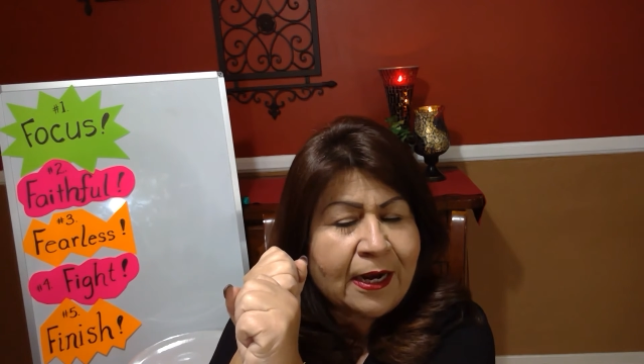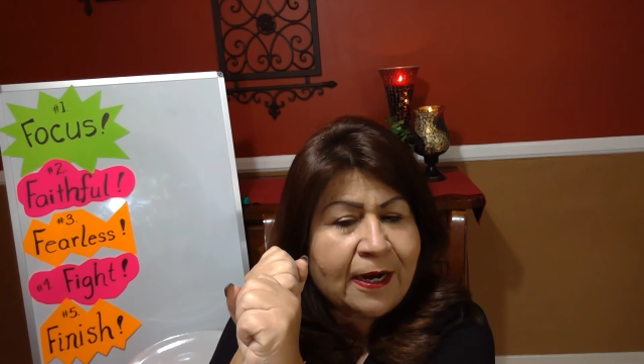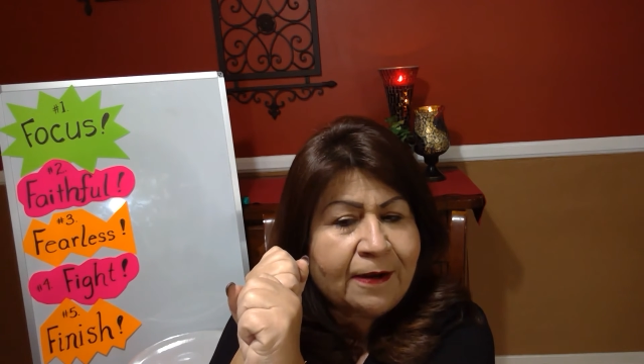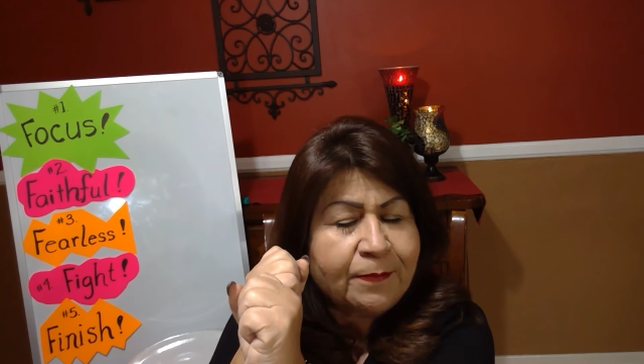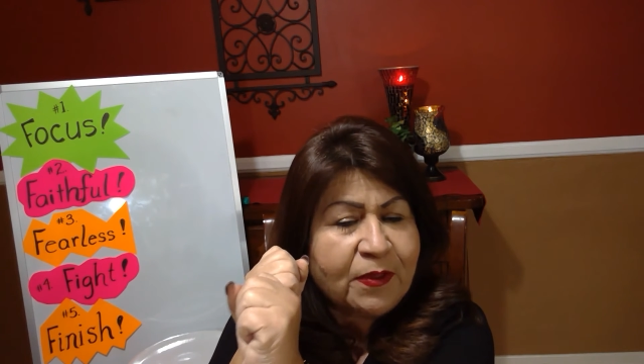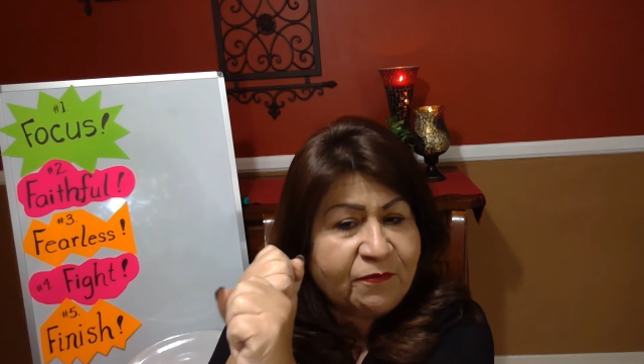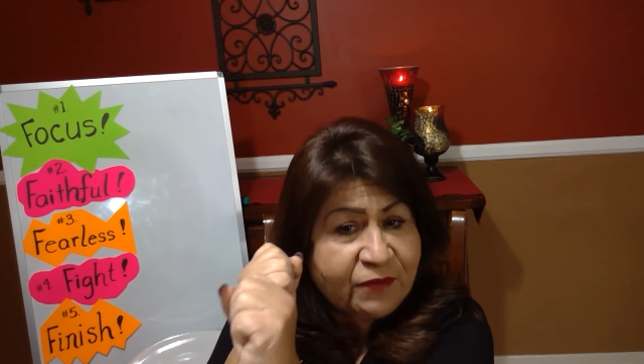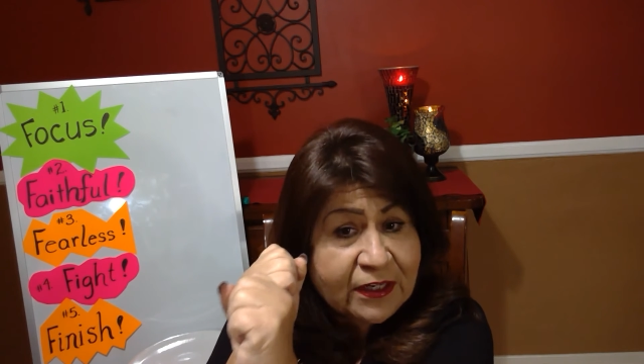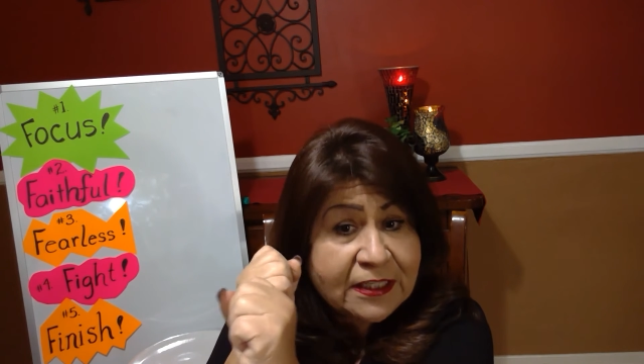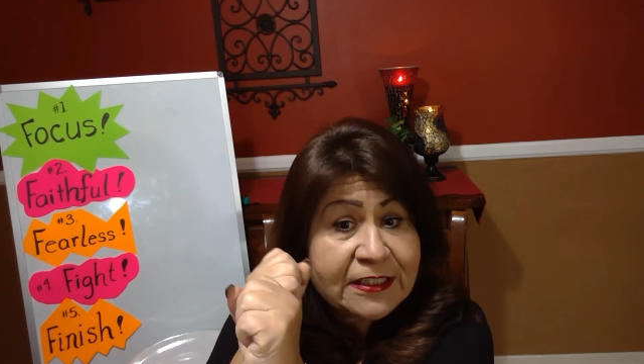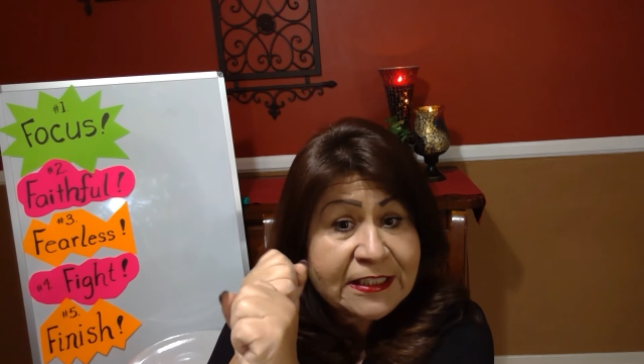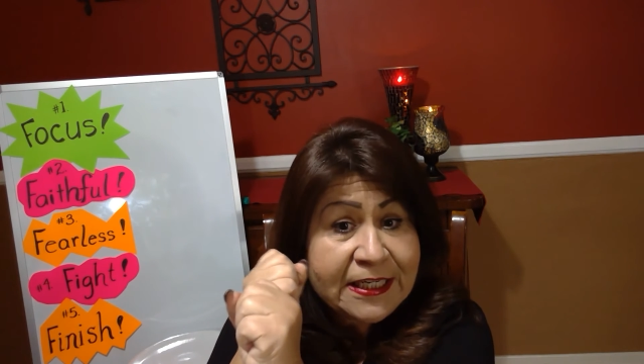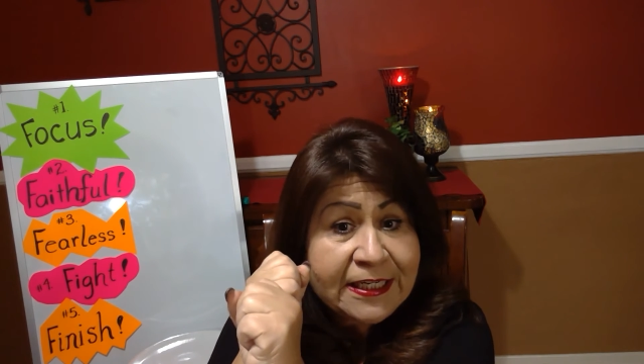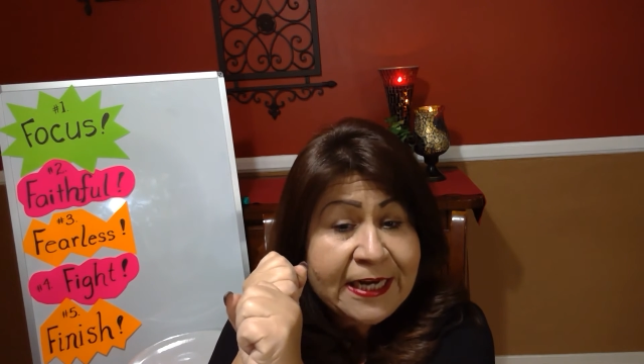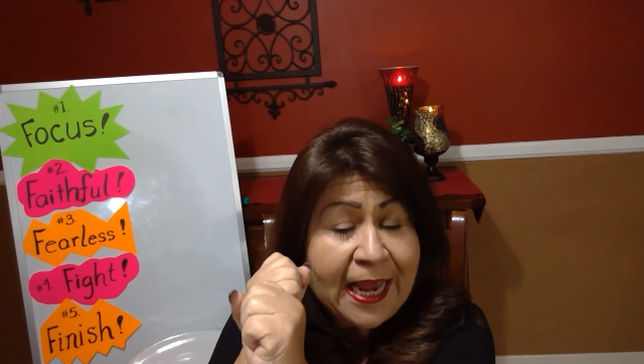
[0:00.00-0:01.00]
uh, the
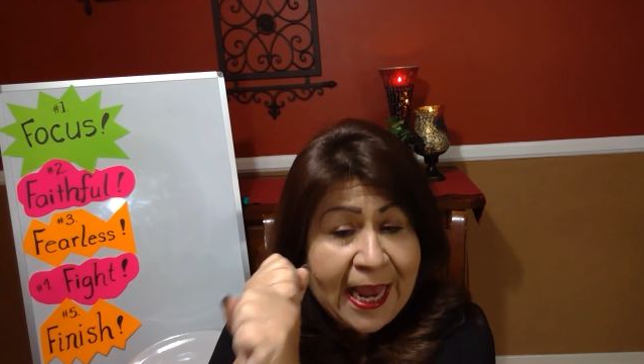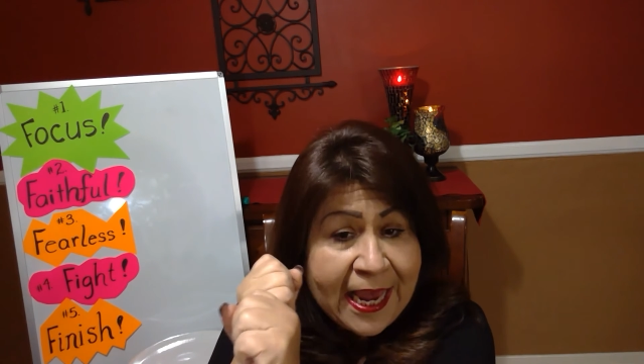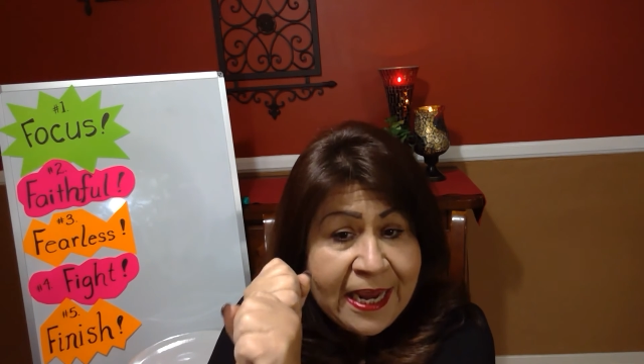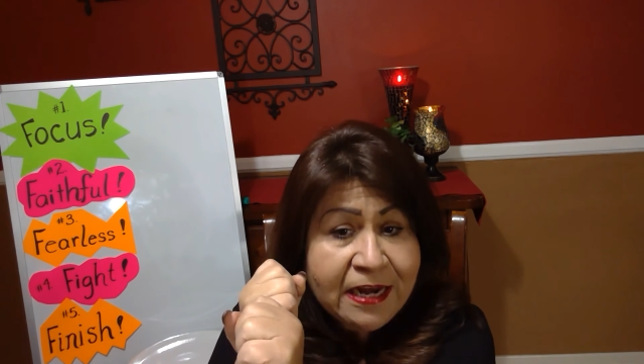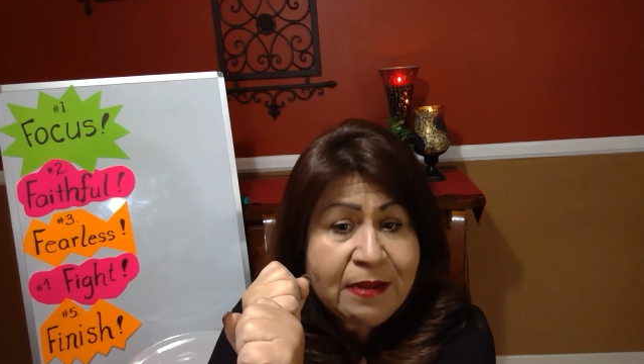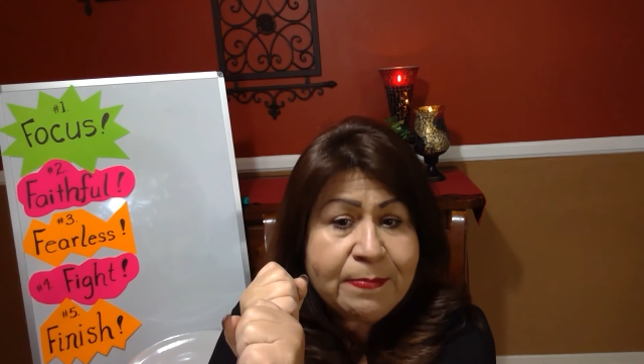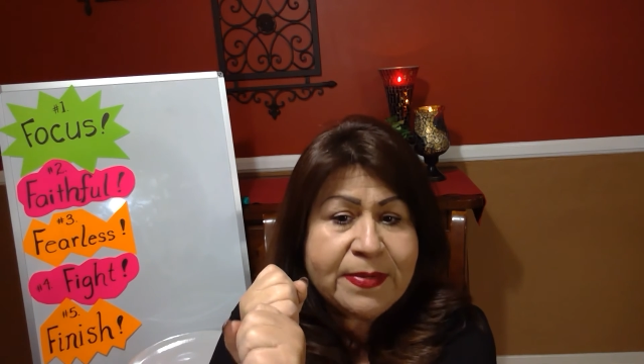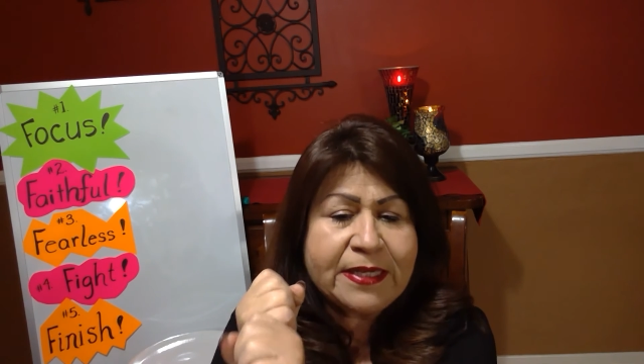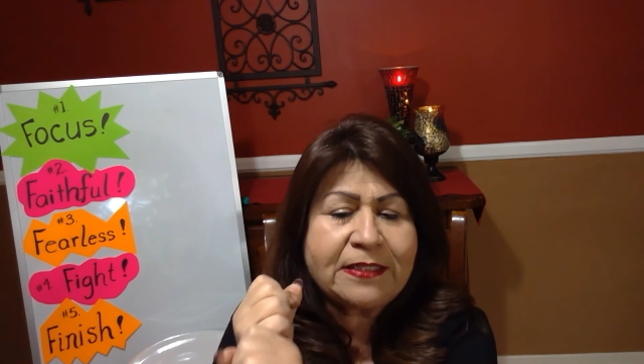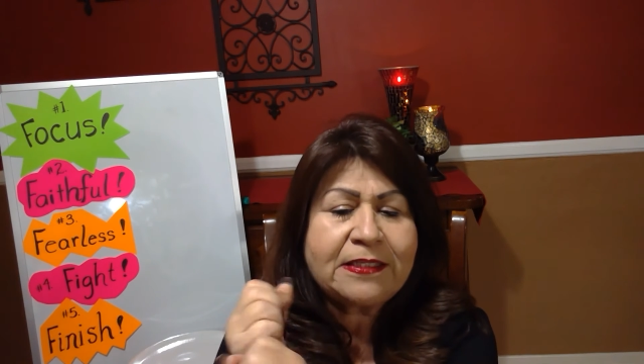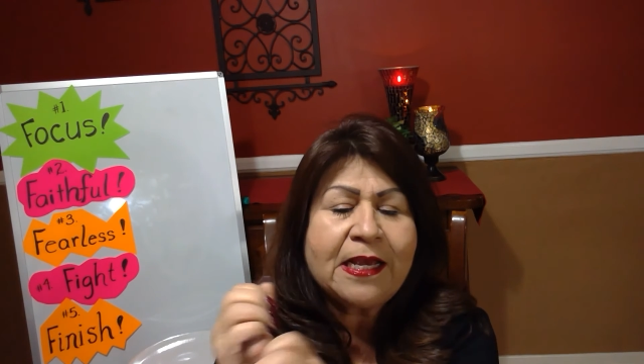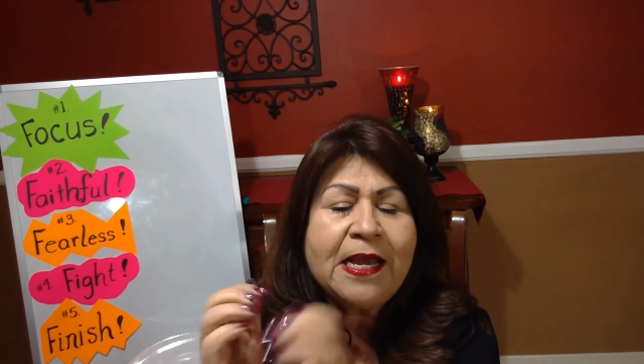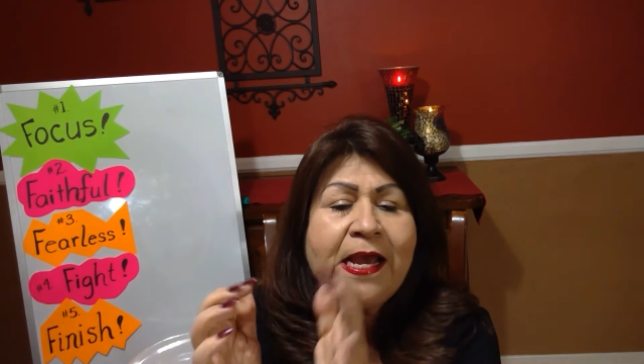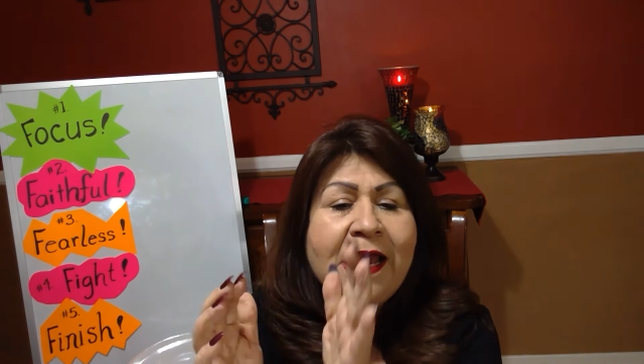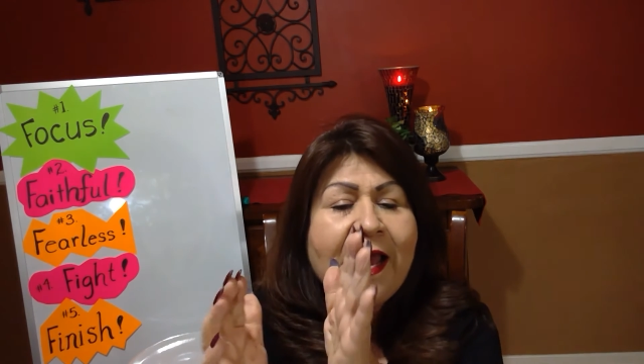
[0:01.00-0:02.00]
Philistine enemies.